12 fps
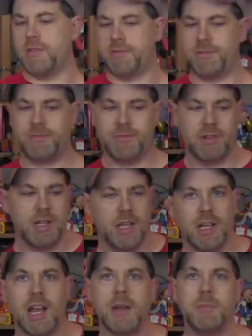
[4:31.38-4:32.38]
of
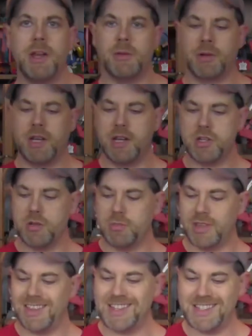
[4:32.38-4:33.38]
beat up condition,
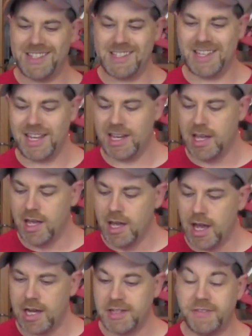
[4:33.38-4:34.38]
but this is the
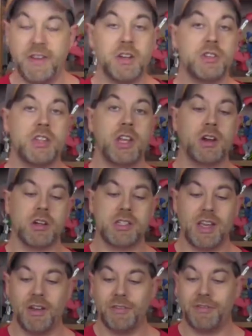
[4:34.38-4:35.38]
Defenders of the
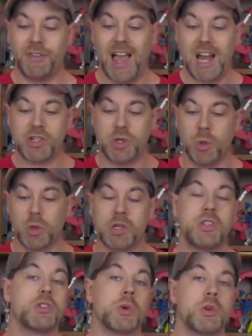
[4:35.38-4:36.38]
Earth Flash
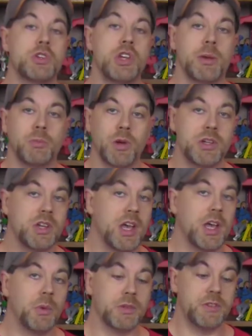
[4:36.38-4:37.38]
Gordon sword ship, which
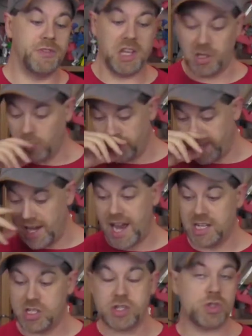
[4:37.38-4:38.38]
was a vehicle that
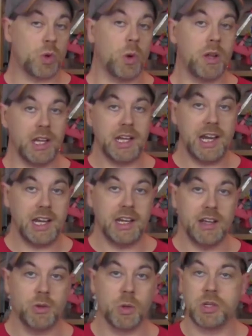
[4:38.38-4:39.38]
I sorely
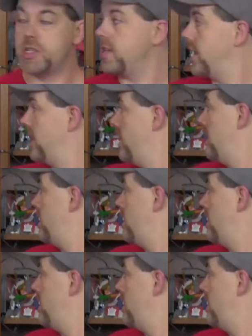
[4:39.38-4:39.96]
needed. Of course, you